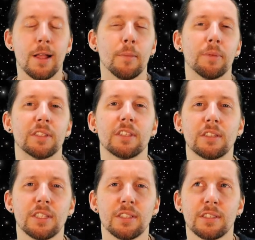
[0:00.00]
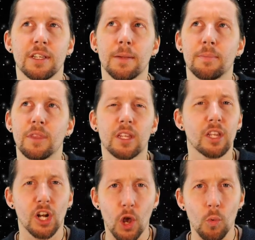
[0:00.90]
But such as
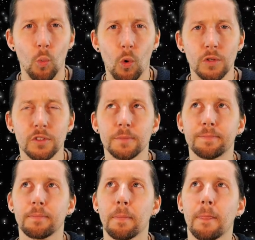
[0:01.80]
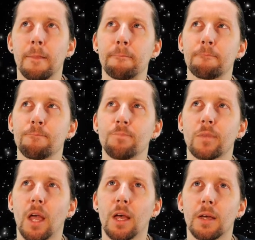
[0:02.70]
the Clone Wars,
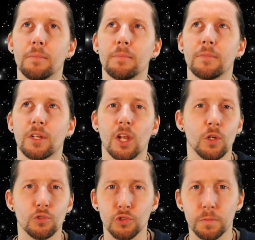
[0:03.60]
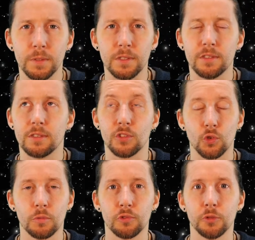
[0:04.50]
the clone troopers, the
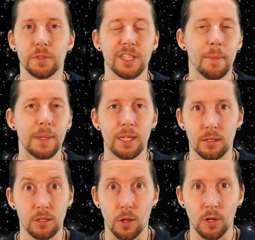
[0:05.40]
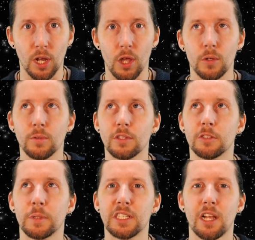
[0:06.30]
stormtroopers that are being, you know, clones,
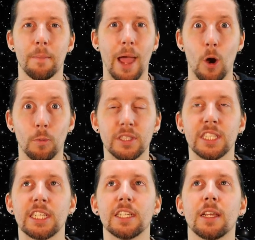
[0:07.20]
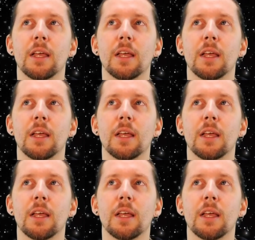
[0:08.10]
especially like Palpatine.